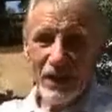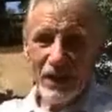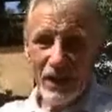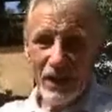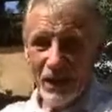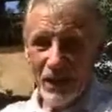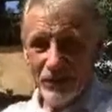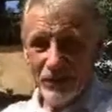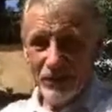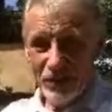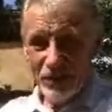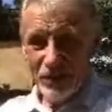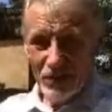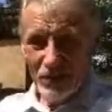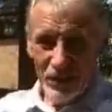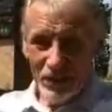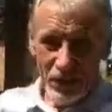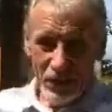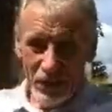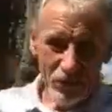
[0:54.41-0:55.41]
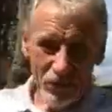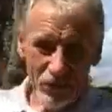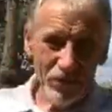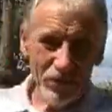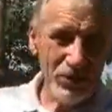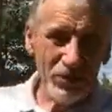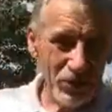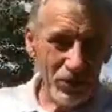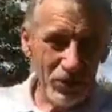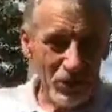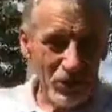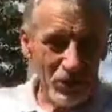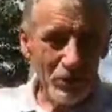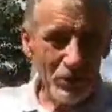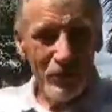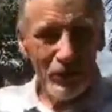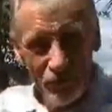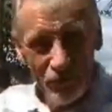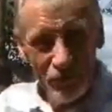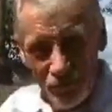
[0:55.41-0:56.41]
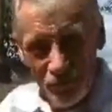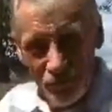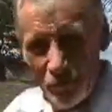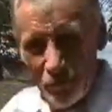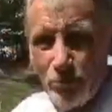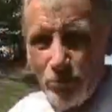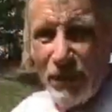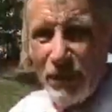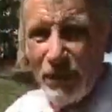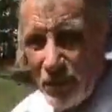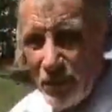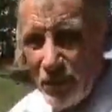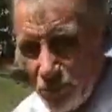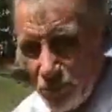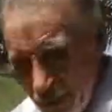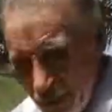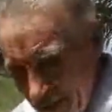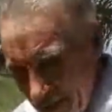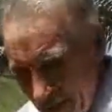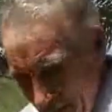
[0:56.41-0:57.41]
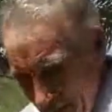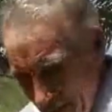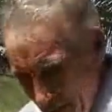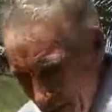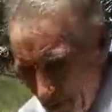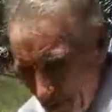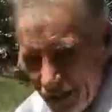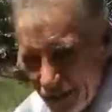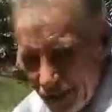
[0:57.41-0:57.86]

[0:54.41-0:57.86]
and in order to stop it from being beaten up